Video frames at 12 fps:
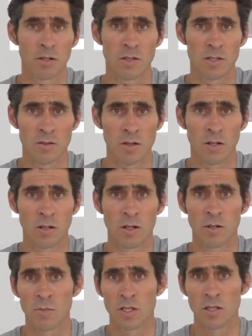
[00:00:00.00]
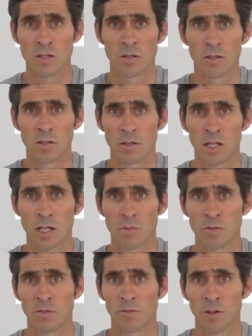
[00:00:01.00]
there's not a lot of material that
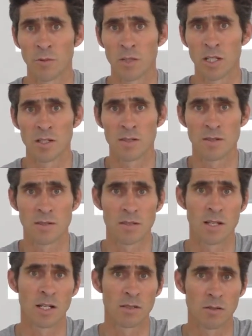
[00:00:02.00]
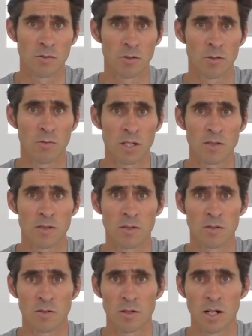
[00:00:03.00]
comes from the Eastern States through to Western
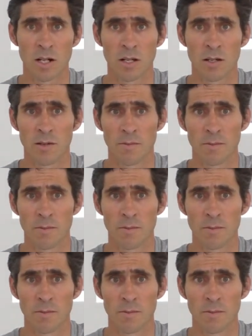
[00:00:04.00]
Australia.